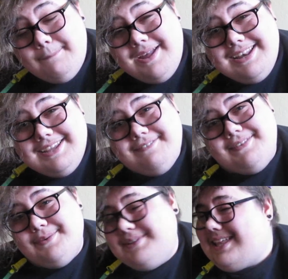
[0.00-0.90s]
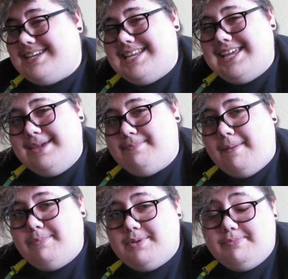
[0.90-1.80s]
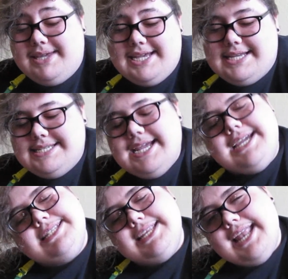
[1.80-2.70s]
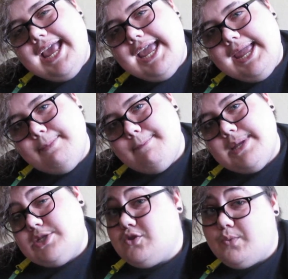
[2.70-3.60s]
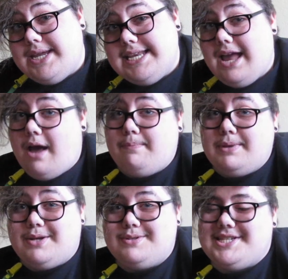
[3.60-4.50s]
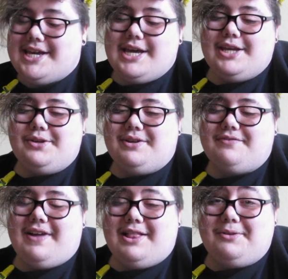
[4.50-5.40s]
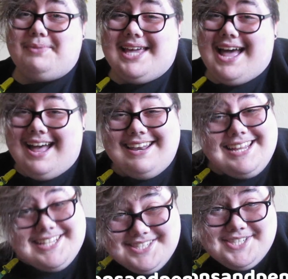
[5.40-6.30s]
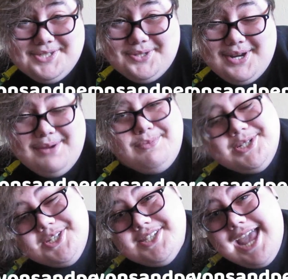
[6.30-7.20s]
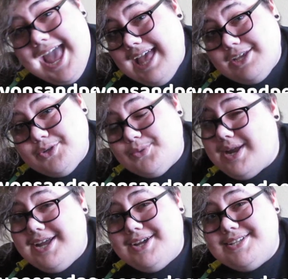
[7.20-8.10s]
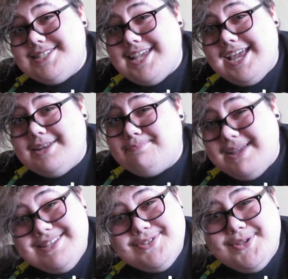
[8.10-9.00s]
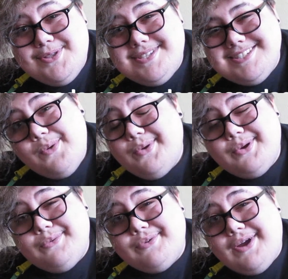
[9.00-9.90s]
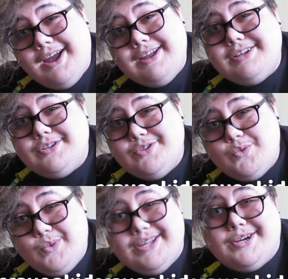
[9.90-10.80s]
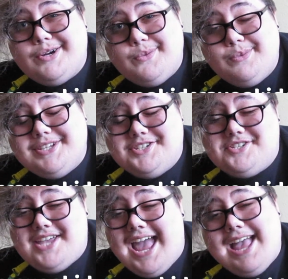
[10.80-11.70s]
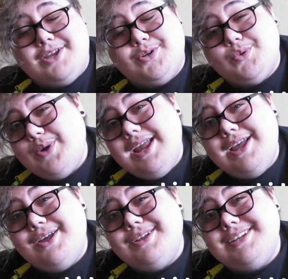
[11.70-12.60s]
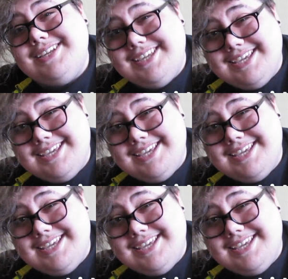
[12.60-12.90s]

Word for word: But if you would like to keep up with me day to day in between uploads, you can follow me on Instagram, which is at crayons and pencils, or over on Twitter, which is at crayon